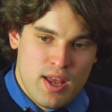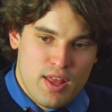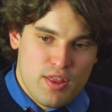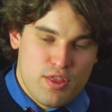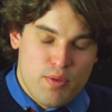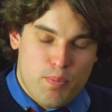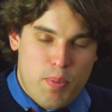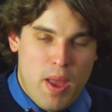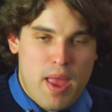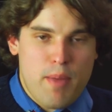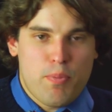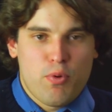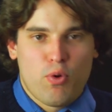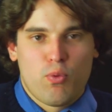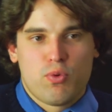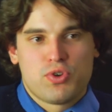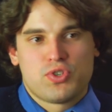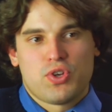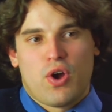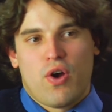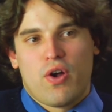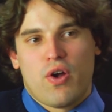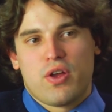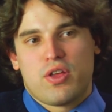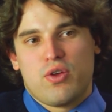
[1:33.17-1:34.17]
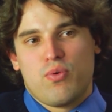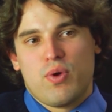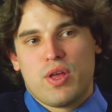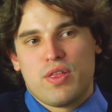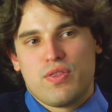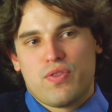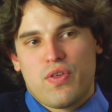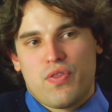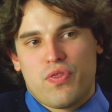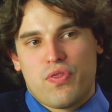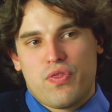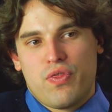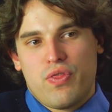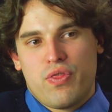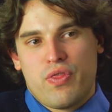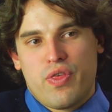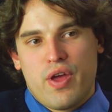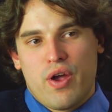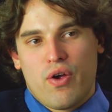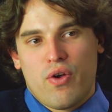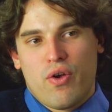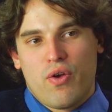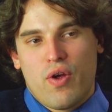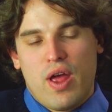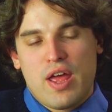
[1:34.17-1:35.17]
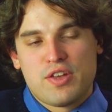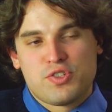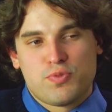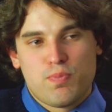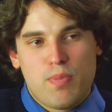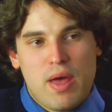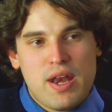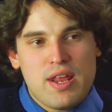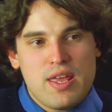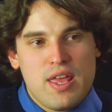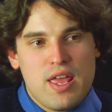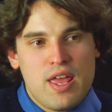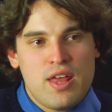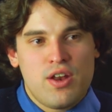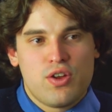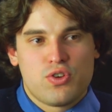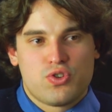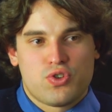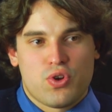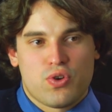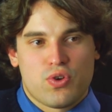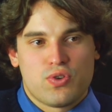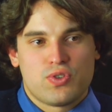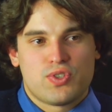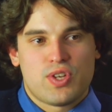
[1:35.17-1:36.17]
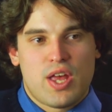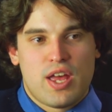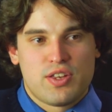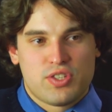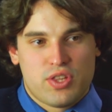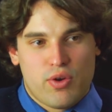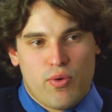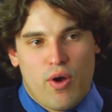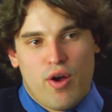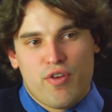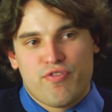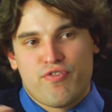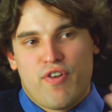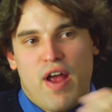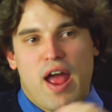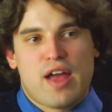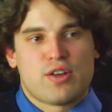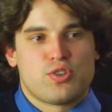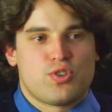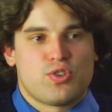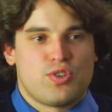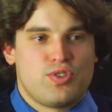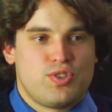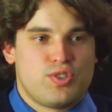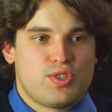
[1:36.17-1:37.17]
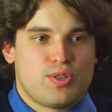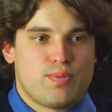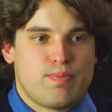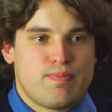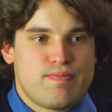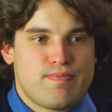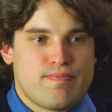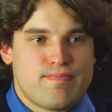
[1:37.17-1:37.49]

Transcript: the paper was arguing that there are as many integers as there are fractions.